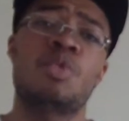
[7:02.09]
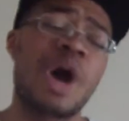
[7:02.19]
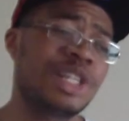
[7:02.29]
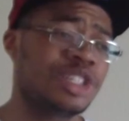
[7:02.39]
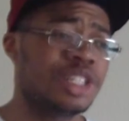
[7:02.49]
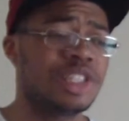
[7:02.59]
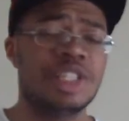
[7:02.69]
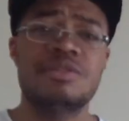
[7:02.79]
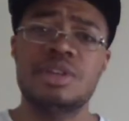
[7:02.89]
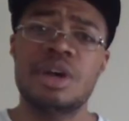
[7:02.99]
watching the
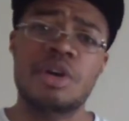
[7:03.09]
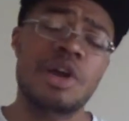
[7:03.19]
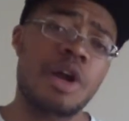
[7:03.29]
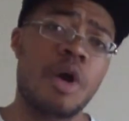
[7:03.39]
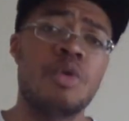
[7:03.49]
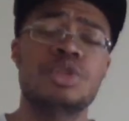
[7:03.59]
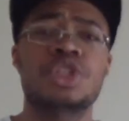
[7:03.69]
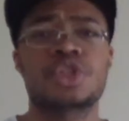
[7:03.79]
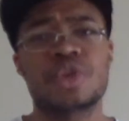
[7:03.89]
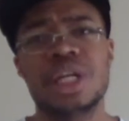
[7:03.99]
TV on our own
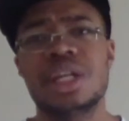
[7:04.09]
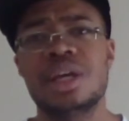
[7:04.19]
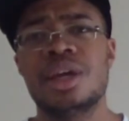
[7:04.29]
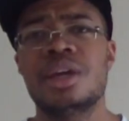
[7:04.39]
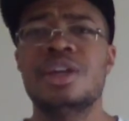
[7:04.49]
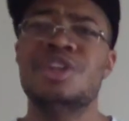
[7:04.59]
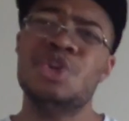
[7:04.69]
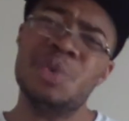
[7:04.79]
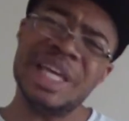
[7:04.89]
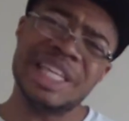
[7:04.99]
screen,
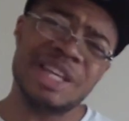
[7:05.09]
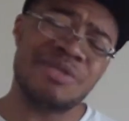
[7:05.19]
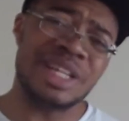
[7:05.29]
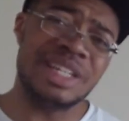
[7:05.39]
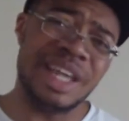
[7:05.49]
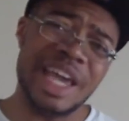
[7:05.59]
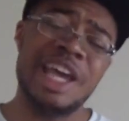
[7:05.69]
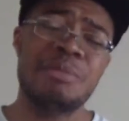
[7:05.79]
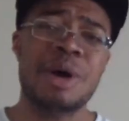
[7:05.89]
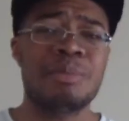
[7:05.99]
do we give a
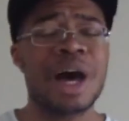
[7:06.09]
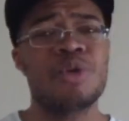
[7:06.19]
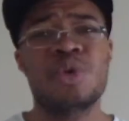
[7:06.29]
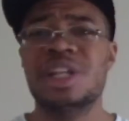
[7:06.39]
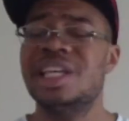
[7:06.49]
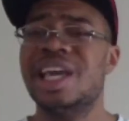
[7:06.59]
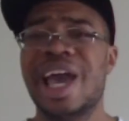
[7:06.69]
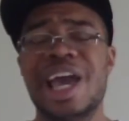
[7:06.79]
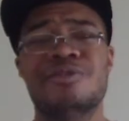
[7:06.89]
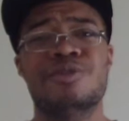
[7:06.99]
damn about what he
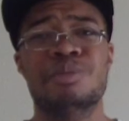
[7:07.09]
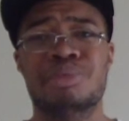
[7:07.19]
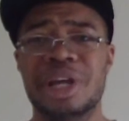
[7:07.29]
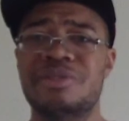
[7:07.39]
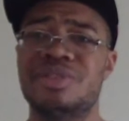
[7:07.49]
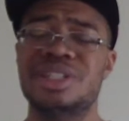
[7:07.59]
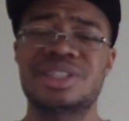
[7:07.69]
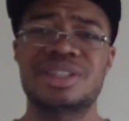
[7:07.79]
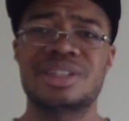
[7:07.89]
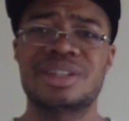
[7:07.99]
had for
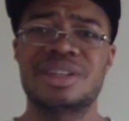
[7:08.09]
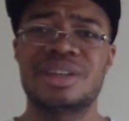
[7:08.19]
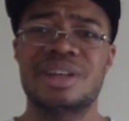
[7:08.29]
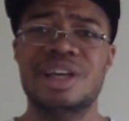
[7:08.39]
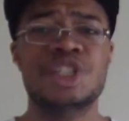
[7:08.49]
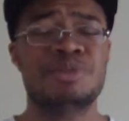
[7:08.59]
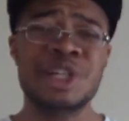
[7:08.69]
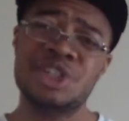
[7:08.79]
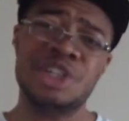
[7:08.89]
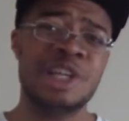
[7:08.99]
breakfast?
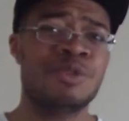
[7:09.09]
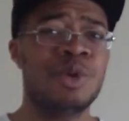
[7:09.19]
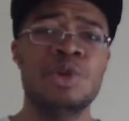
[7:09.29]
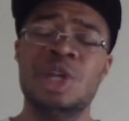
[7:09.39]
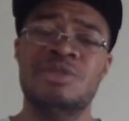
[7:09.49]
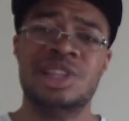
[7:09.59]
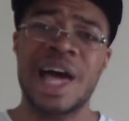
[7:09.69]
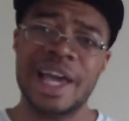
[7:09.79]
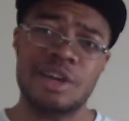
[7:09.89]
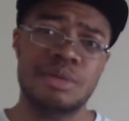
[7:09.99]
Especially if we don't even
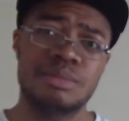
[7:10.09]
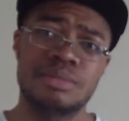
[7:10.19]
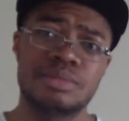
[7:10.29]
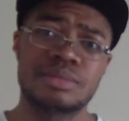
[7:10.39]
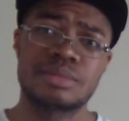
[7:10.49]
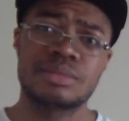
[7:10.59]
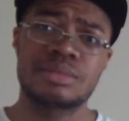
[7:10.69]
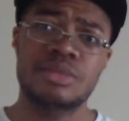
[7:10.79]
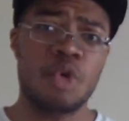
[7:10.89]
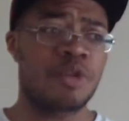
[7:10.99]
like him.
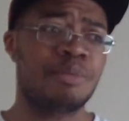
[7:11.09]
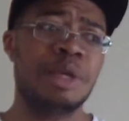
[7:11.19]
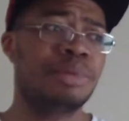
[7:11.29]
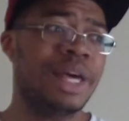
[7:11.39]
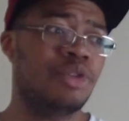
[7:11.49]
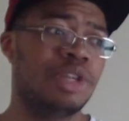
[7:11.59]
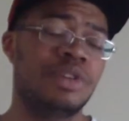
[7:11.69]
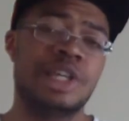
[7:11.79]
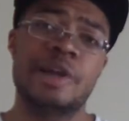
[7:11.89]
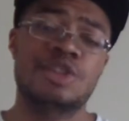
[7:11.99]
Or people that don't
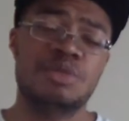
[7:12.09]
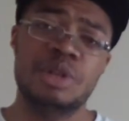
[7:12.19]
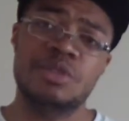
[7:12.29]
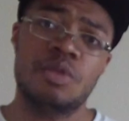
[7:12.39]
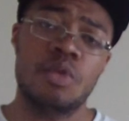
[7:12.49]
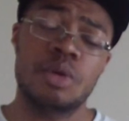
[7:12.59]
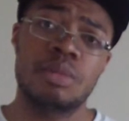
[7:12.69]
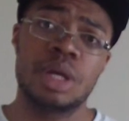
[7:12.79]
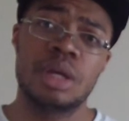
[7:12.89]
even care too much for him.